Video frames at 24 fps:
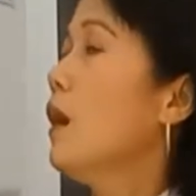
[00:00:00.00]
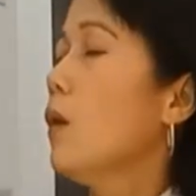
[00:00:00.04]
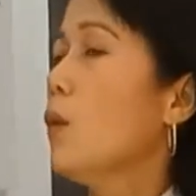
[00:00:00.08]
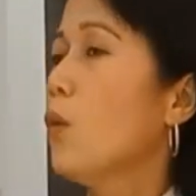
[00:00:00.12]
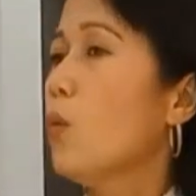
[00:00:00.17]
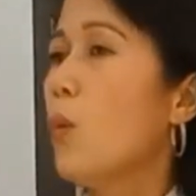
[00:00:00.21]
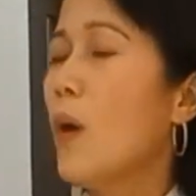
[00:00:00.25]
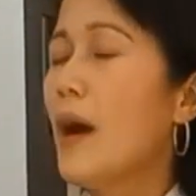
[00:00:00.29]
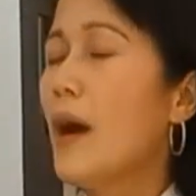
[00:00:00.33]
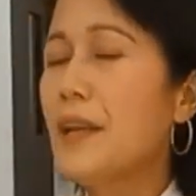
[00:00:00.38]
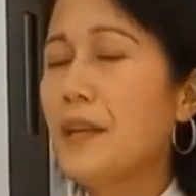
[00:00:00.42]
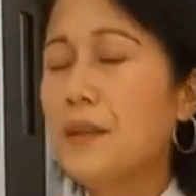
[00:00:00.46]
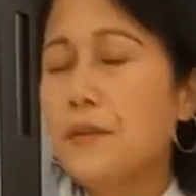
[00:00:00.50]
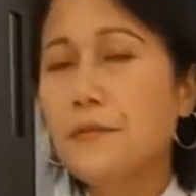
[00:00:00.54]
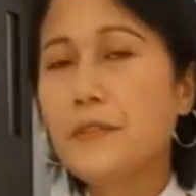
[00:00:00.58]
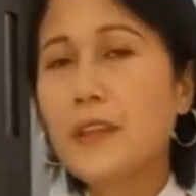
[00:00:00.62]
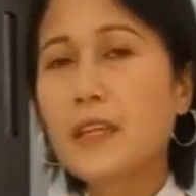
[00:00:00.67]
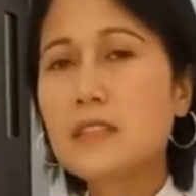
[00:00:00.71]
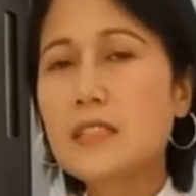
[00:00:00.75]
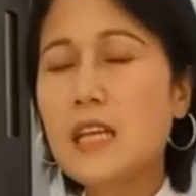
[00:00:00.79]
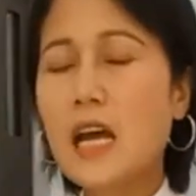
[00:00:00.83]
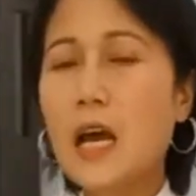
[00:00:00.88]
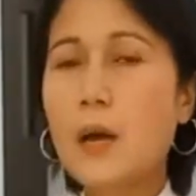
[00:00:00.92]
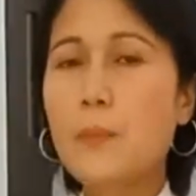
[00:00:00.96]
One of
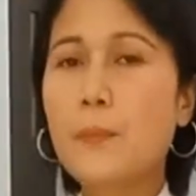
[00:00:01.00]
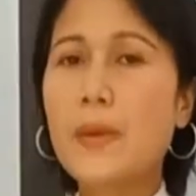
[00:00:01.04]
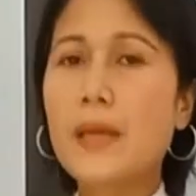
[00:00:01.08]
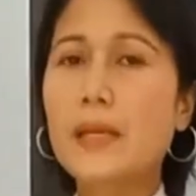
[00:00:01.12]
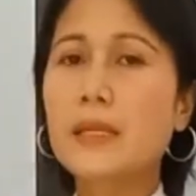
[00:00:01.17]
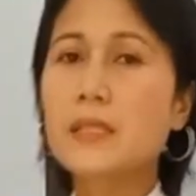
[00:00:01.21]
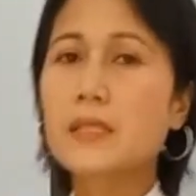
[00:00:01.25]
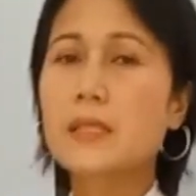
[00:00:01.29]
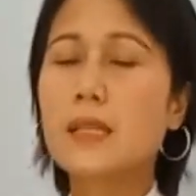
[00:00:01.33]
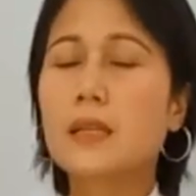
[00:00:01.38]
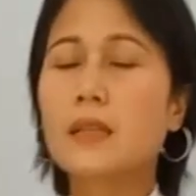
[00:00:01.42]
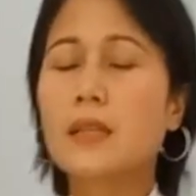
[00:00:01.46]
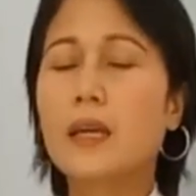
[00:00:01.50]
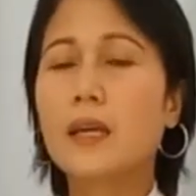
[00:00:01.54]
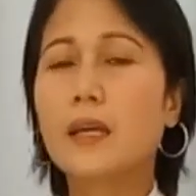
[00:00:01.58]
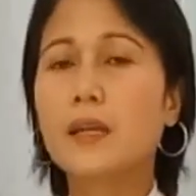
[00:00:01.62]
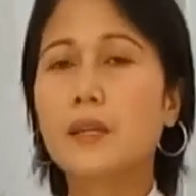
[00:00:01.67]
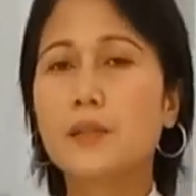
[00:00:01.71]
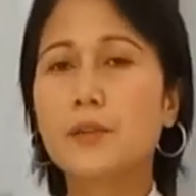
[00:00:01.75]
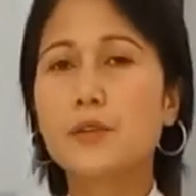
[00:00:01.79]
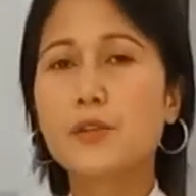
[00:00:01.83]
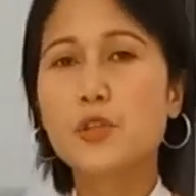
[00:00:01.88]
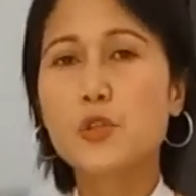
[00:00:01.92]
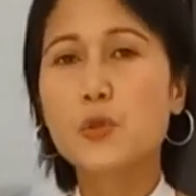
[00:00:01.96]
the topics that
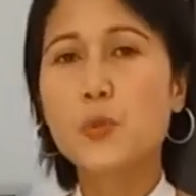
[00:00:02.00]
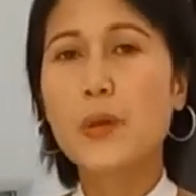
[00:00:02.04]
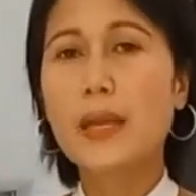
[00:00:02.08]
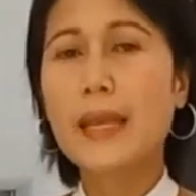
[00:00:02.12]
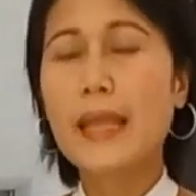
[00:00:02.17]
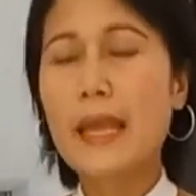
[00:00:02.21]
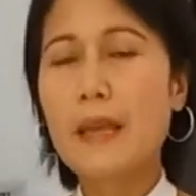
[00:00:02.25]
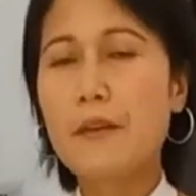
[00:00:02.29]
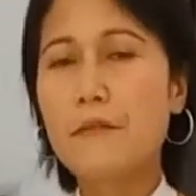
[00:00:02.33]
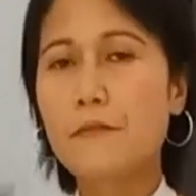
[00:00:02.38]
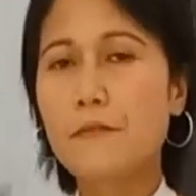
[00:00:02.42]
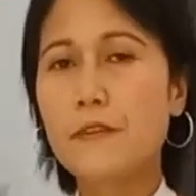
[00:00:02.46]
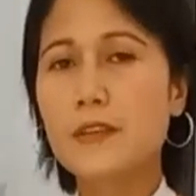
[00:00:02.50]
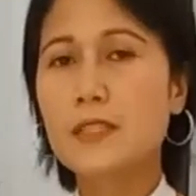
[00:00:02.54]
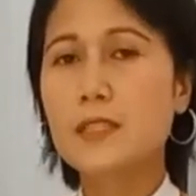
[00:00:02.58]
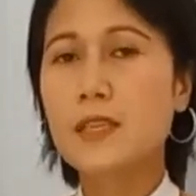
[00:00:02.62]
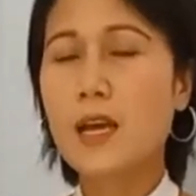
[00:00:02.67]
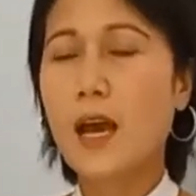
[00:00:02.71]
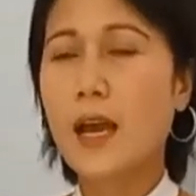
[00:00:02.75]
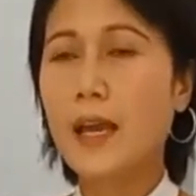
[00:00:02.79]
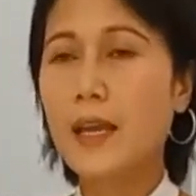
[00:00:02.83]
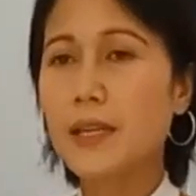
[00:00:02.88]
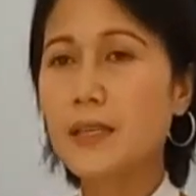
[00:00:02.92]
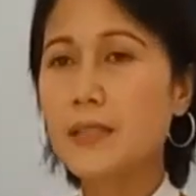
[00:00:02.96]
I usually
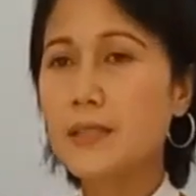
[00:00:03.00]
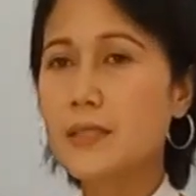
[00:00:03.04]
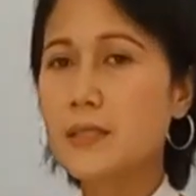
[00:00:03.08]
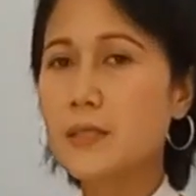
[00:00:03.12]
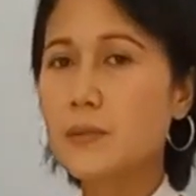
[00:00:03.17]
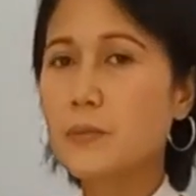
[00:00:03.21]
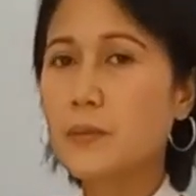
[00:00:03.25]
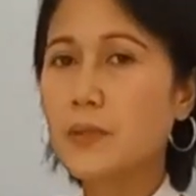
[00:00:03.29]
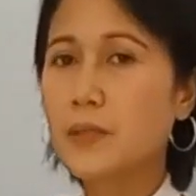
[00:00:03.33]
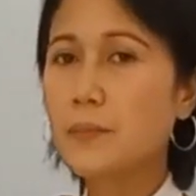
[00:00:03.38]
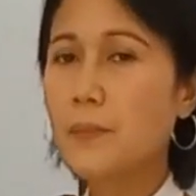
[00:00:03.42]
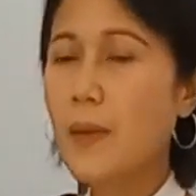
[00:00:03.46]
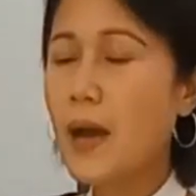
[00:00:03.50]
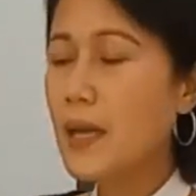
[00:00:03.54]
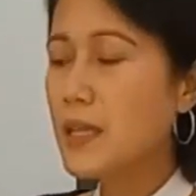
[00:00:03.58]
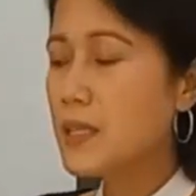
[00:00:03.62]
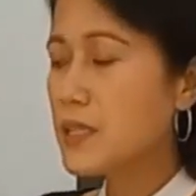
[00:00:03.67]
emphasize with my